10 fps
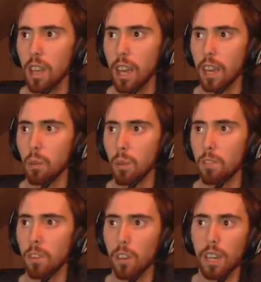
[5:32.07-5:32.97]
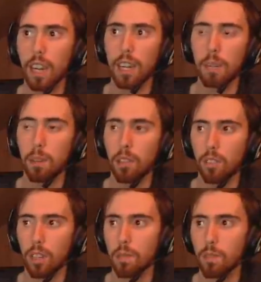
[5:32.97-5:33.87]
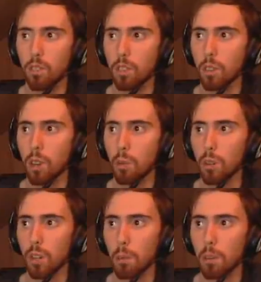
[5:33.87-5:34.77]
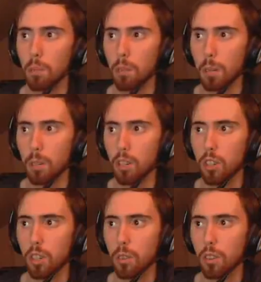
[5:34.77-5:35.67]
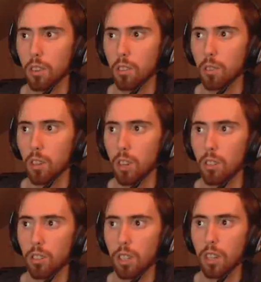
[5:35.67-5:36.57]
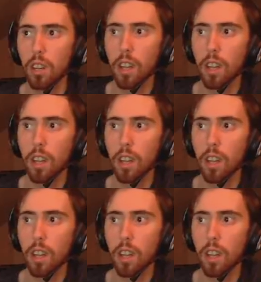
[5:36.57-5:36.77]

And we had very high DPS on him, so we were able to pretty much deal with this very easily.